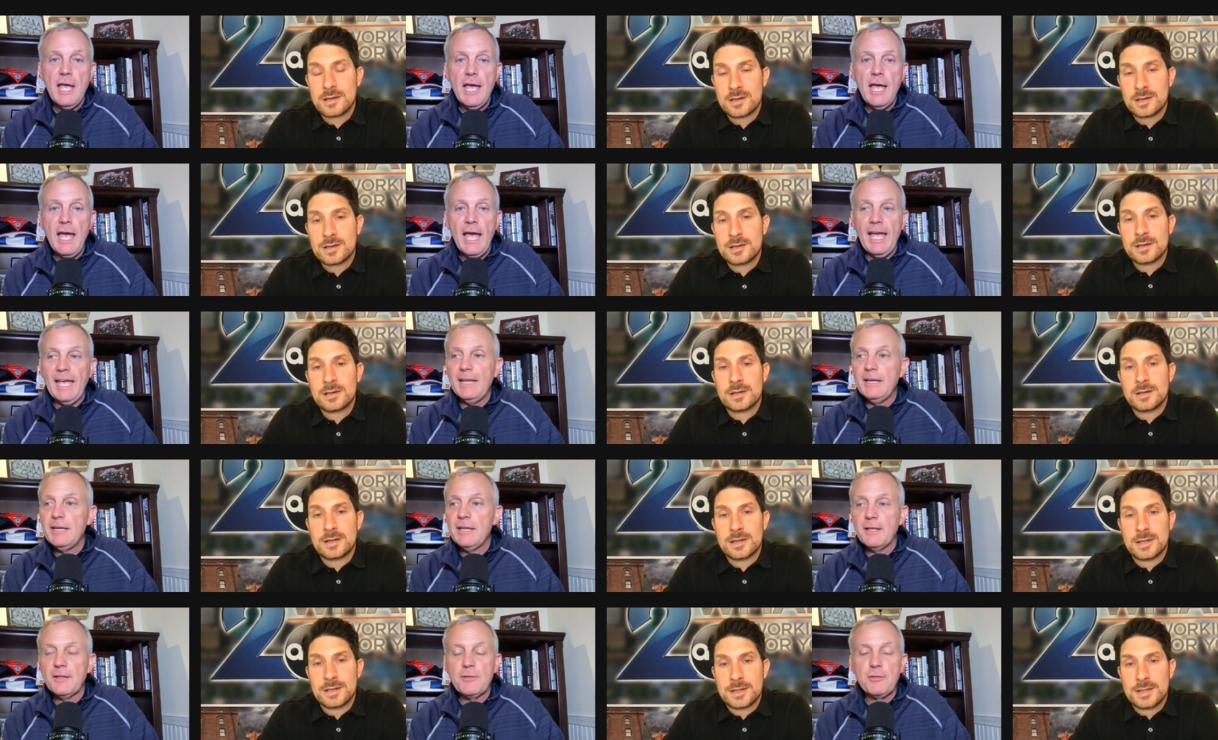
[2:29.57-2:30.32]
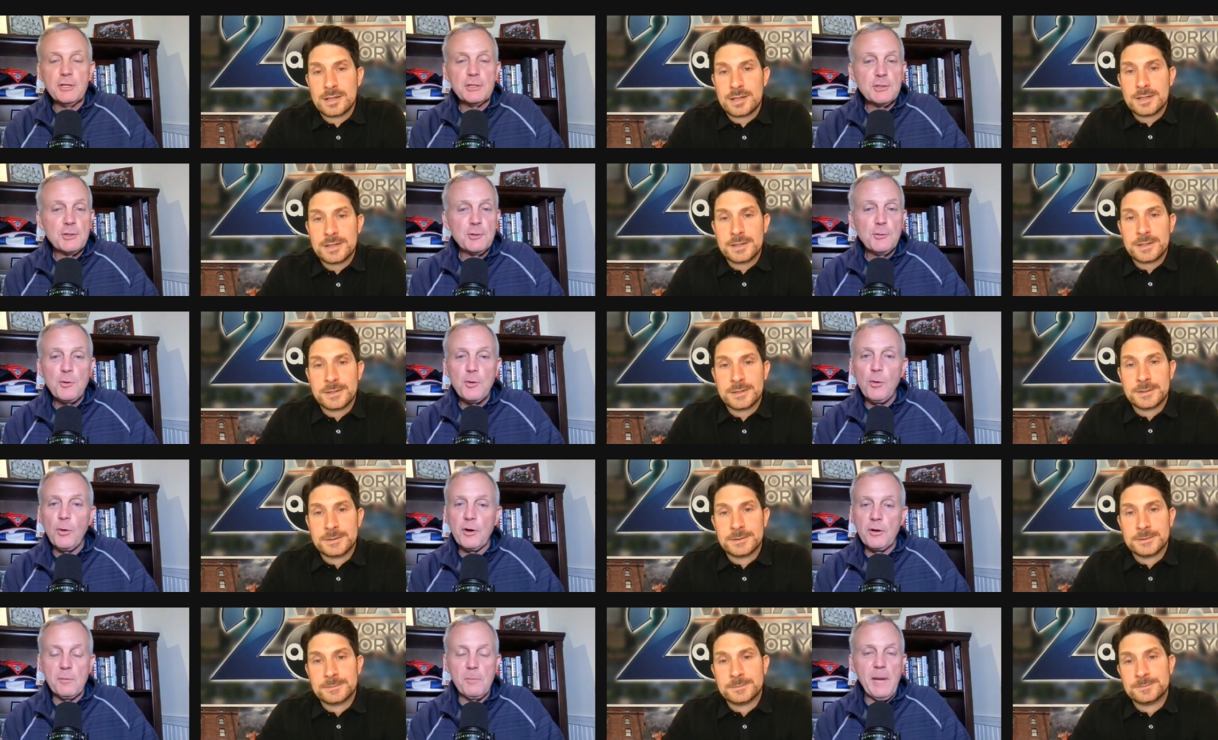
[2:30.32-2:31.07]
Speaker 1: and the two
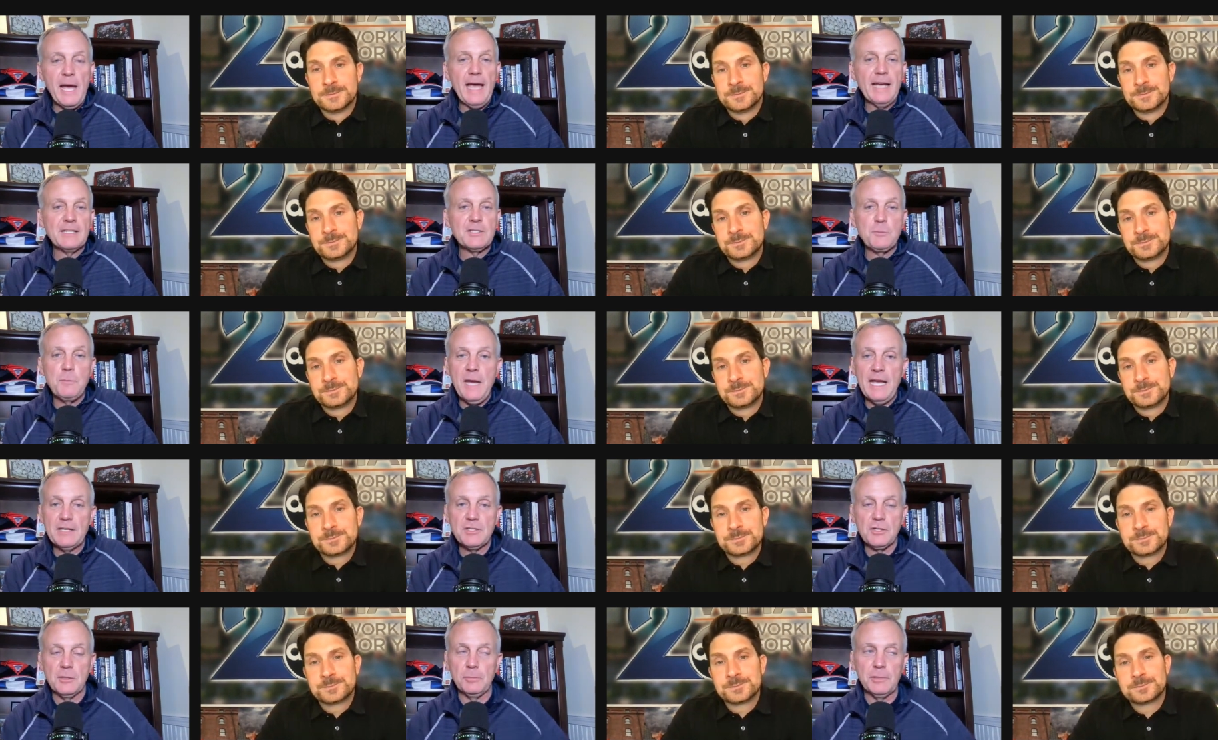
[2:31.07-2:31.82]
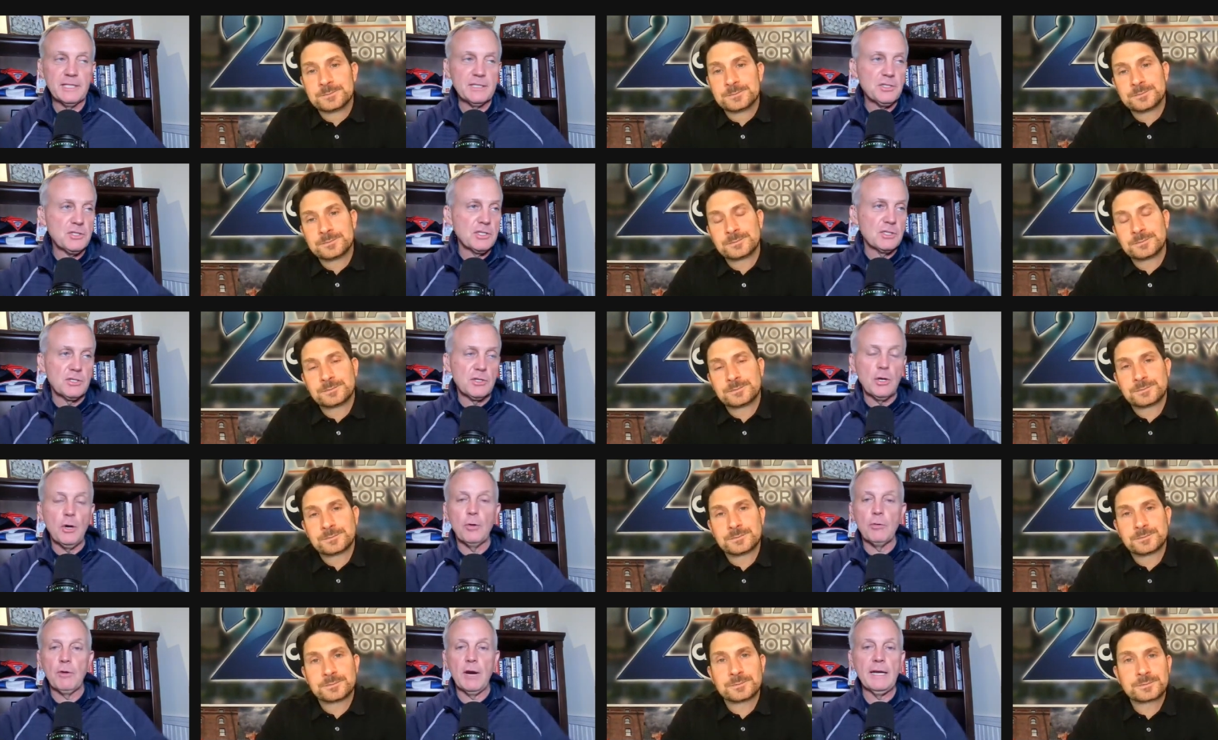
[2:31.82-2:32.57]
quarterbacks matchup. Let's just
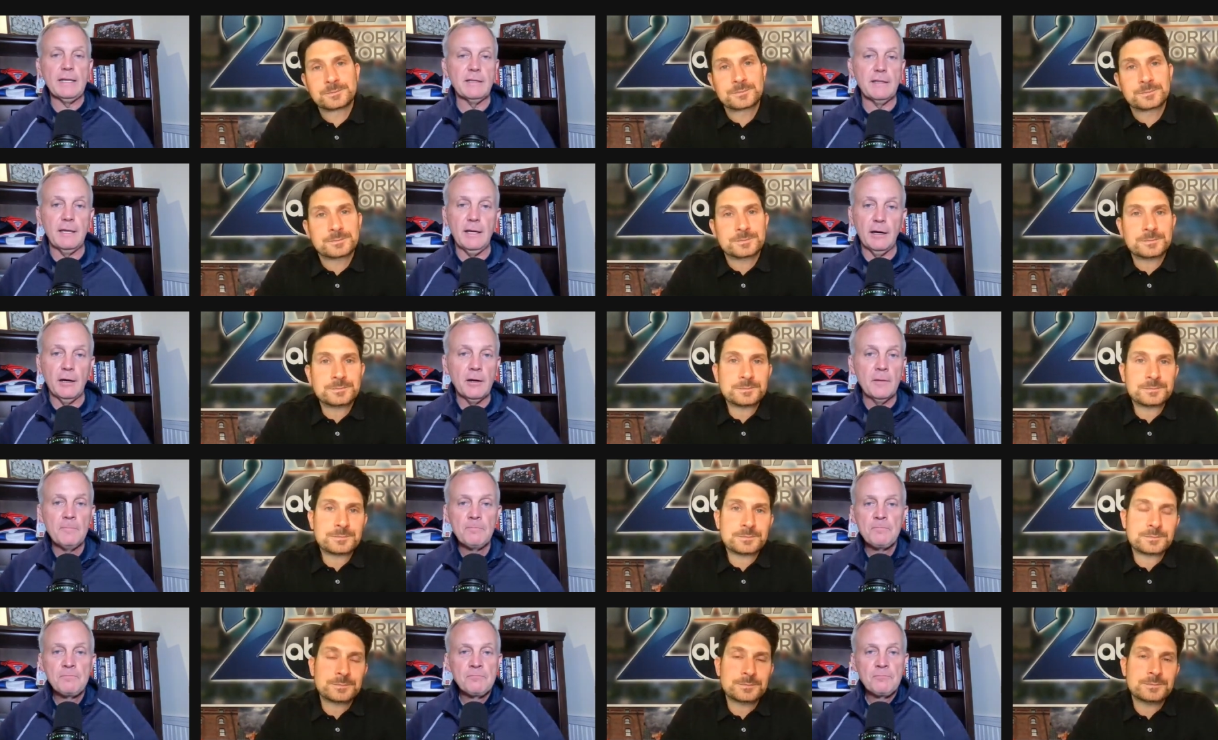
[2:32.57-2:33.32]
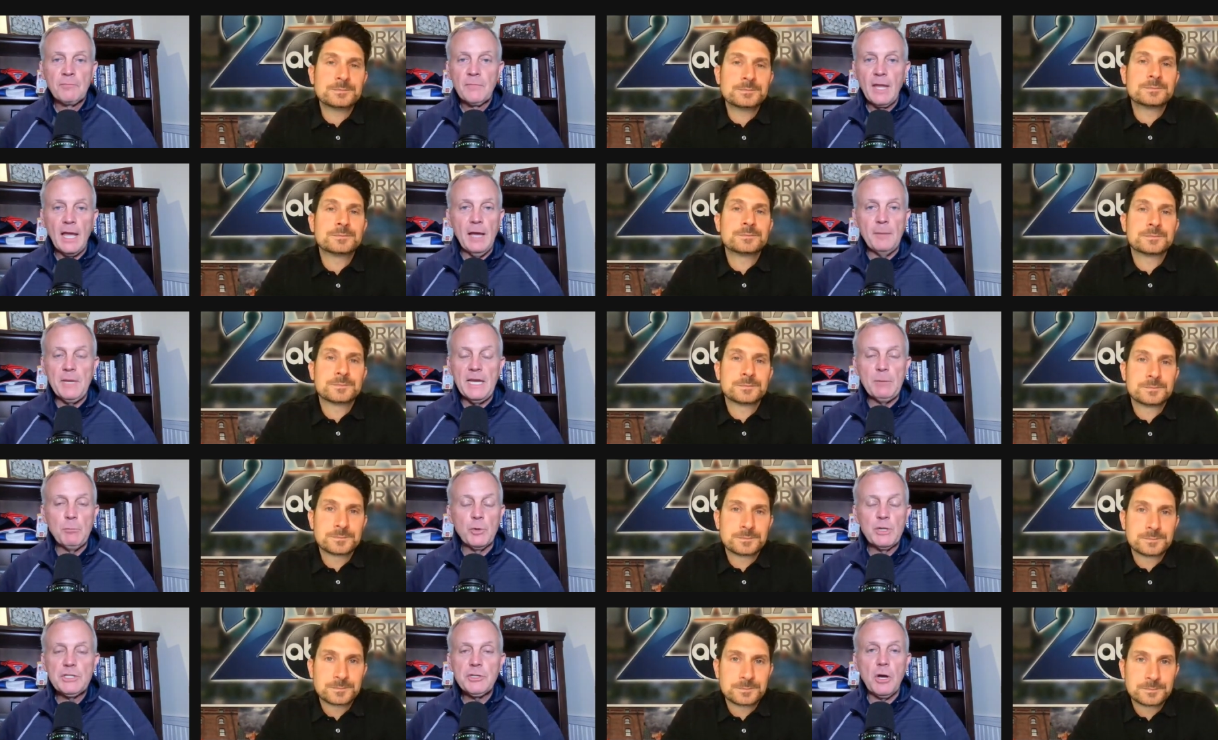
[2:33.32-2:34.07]
go right there. I
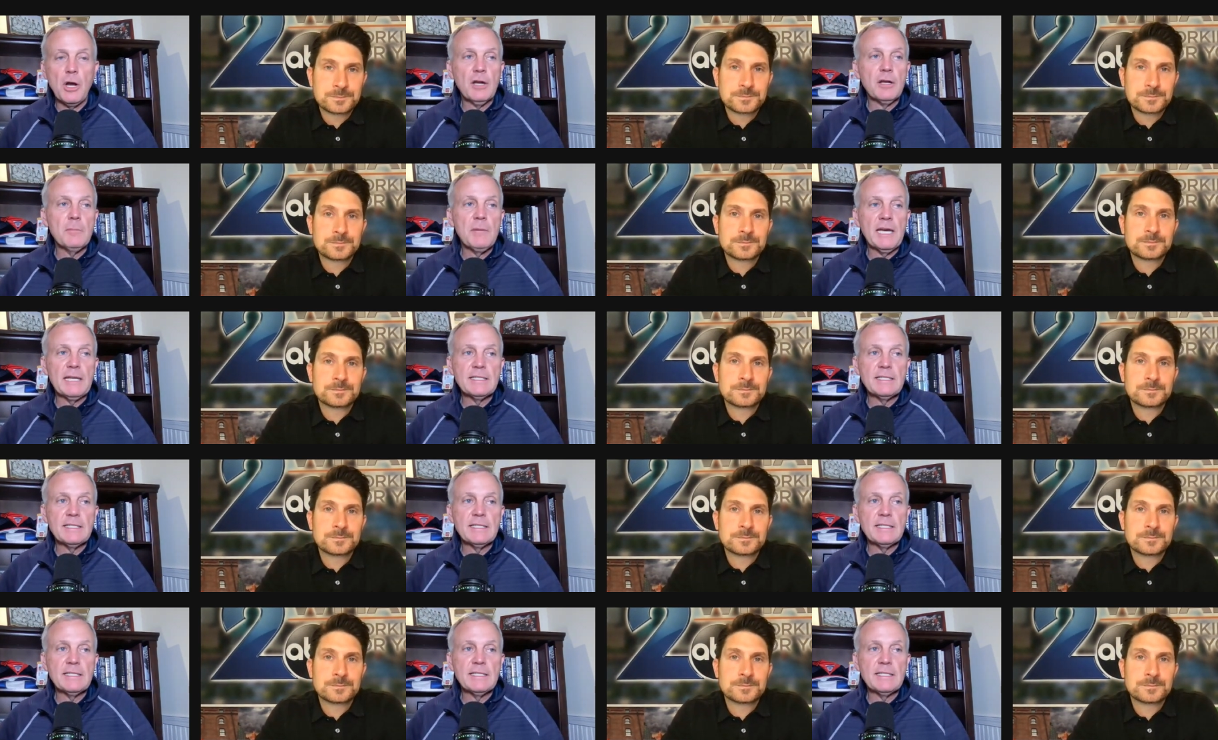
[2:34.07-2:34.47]
mean, we talk about